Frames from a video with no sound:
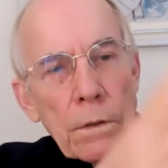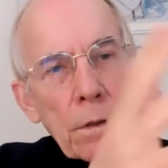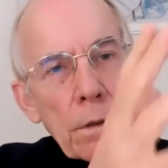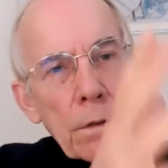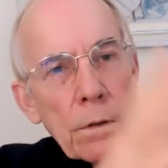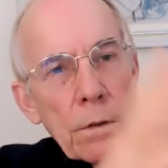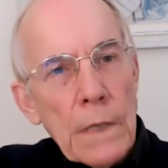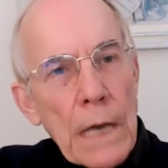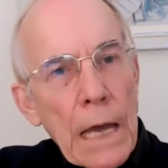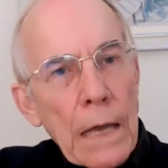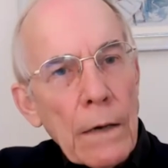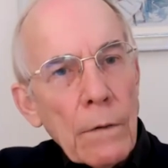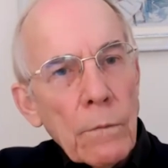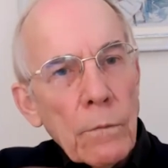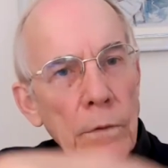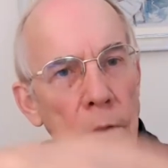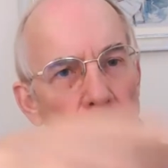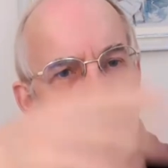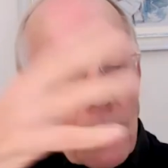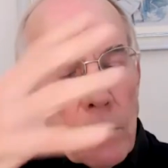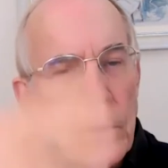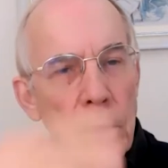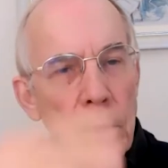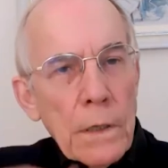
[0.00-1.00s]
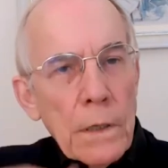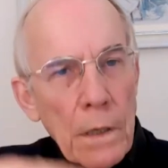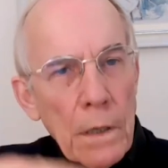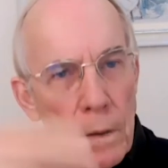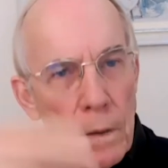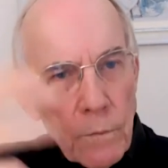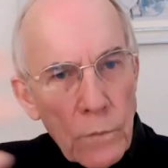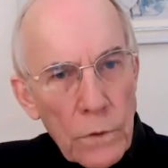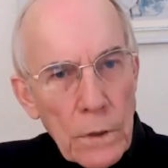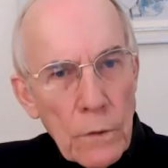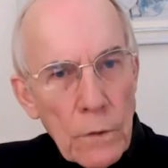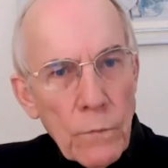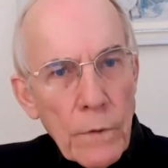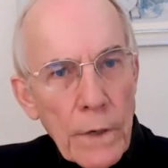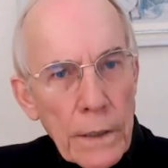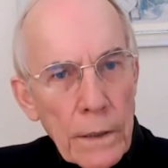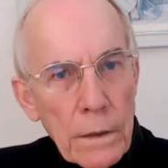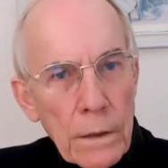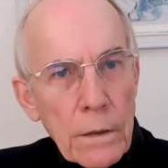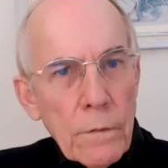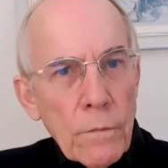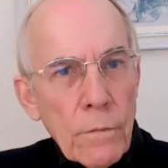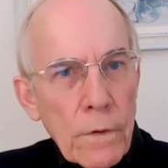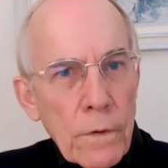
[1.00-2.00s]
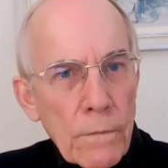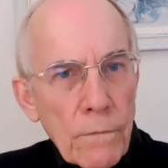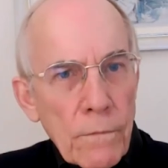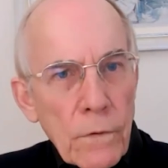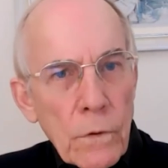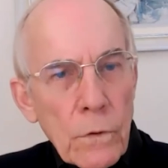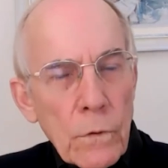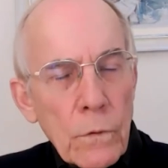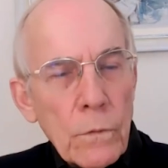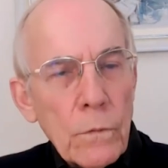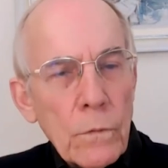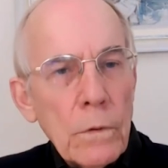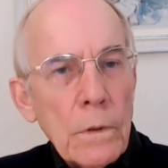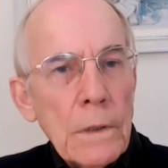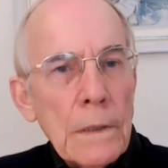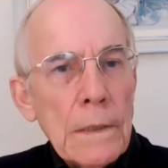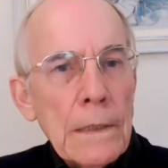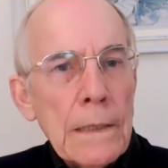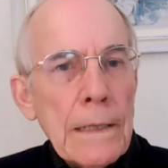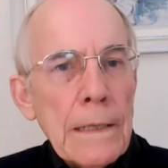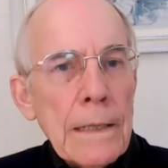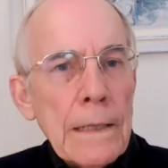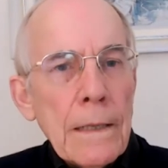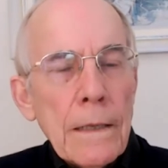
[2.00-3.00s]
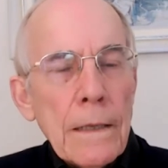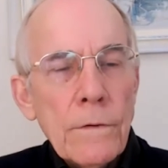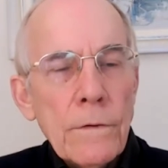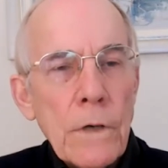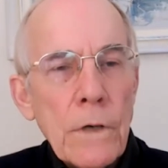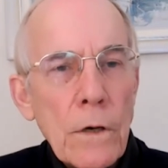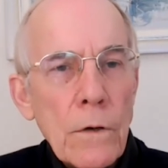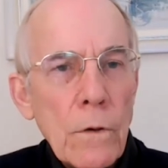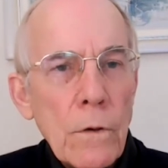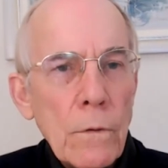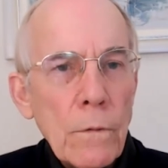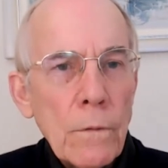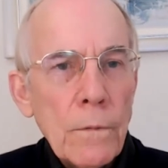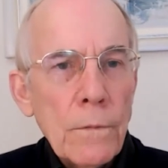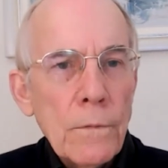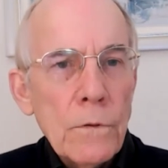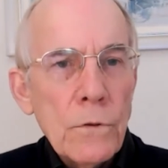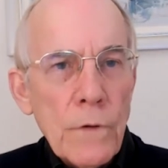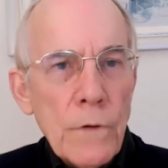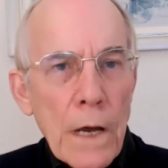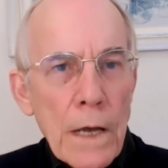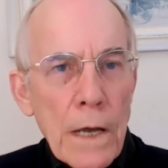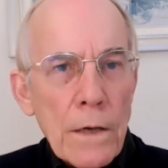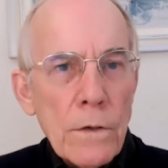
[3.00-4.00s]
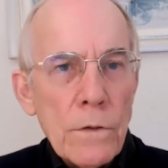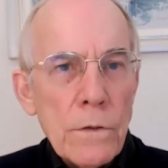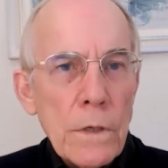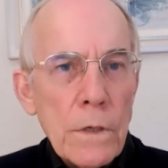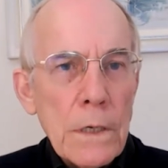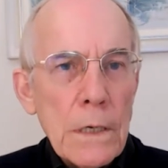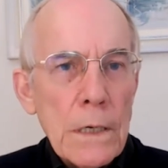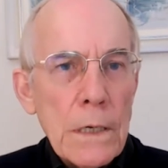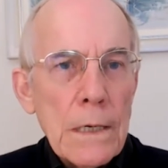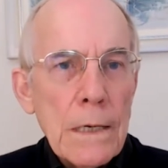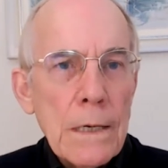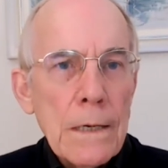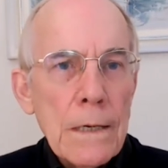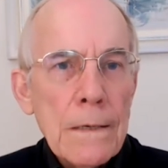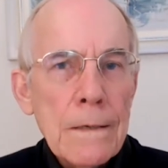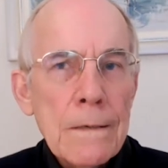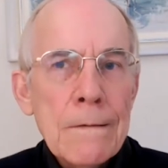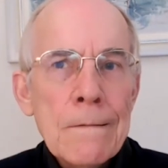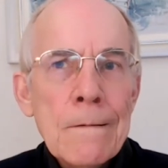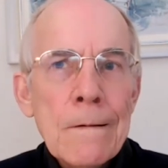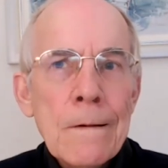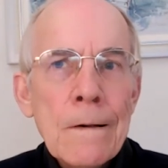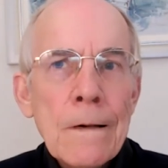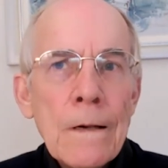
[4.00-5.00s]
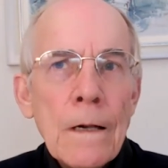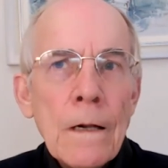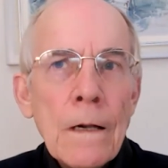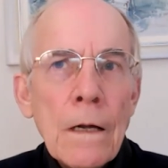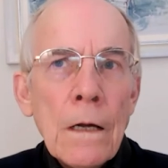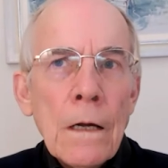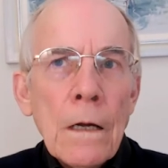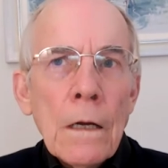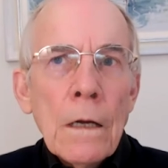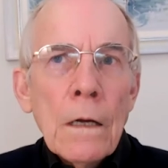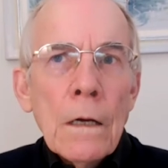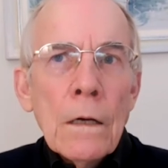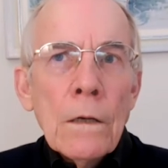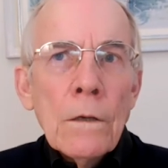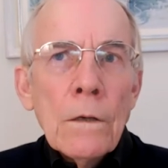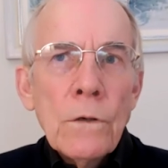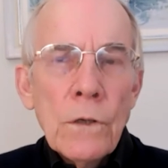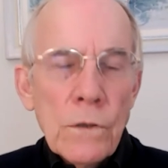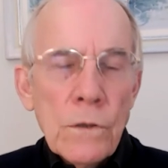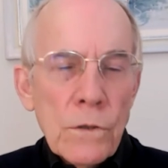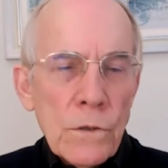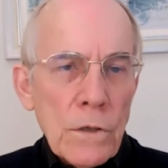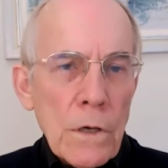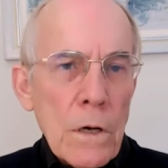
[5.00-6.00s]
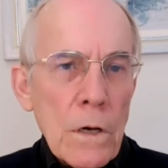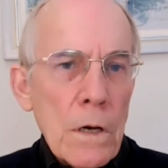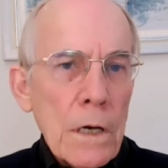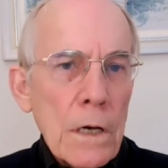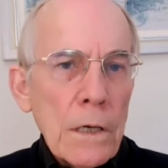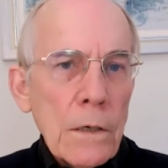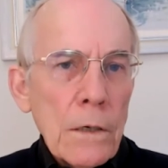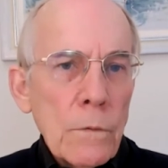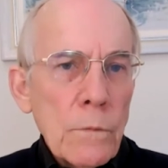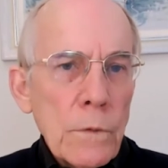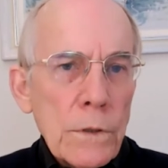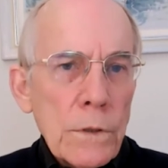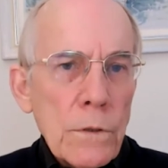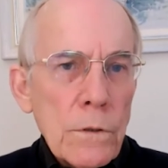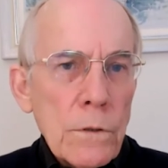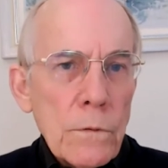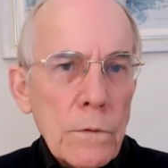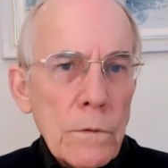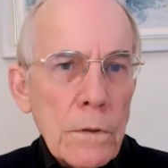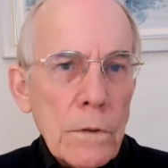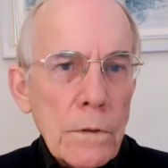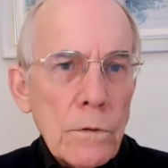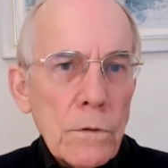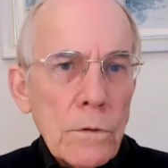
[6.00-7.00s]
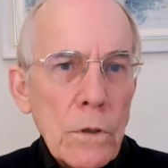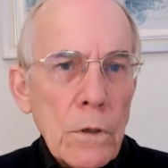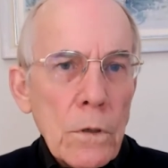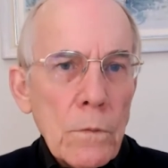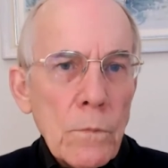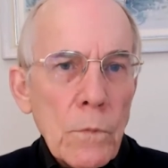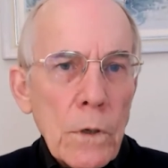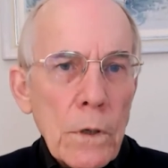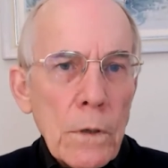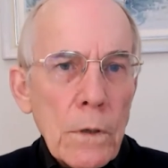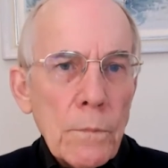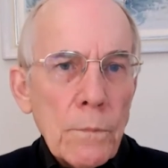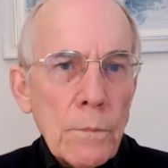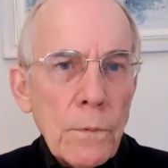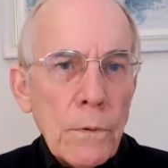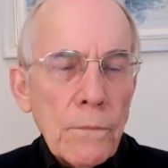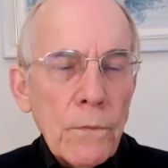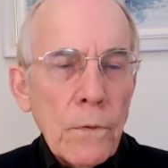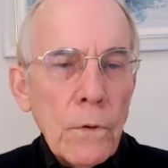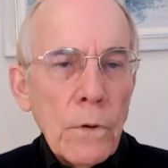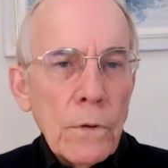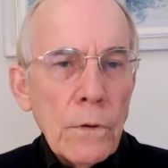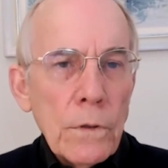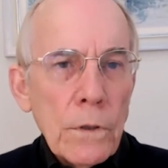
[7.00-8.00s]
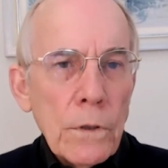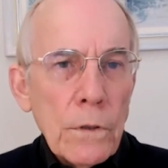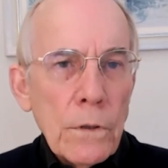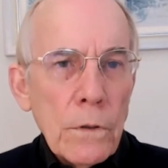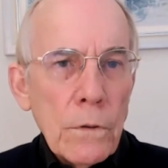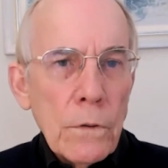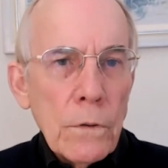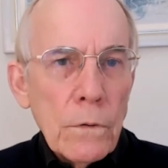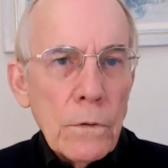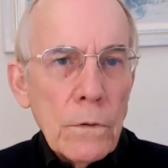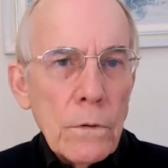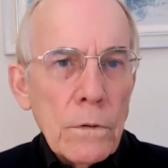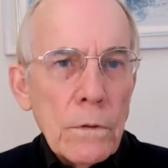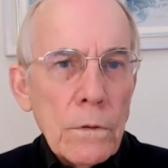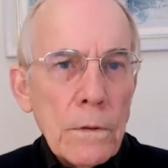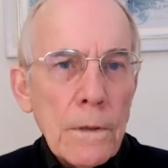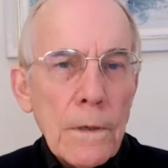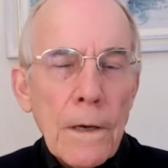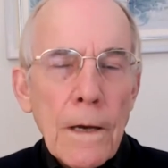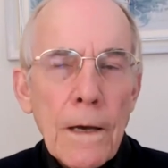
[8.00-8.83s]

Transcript: that that then becomes a regular review. So strategy design, which is the term I prefer to use,